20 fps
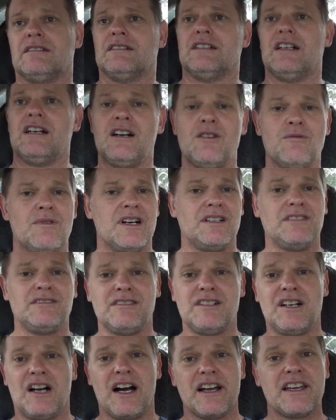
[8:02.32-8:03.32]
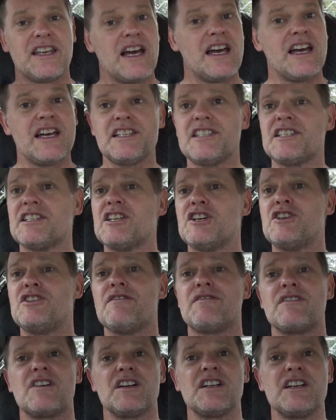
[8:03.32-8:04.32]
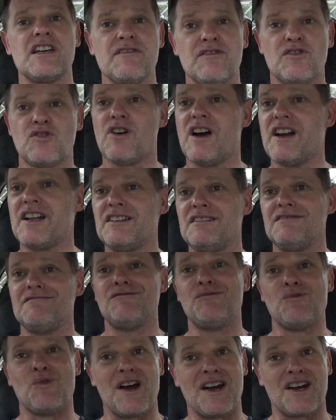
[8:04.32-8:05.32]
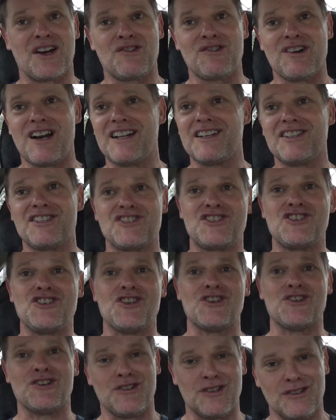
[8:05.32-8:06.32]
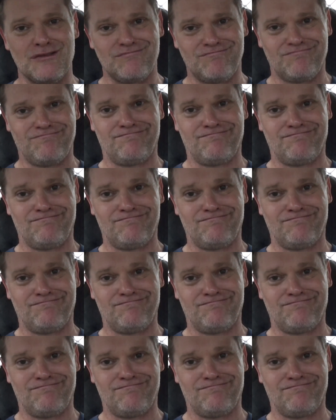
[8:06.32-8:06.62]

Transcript: Oh well, I guess you've got to give credit where credit's due.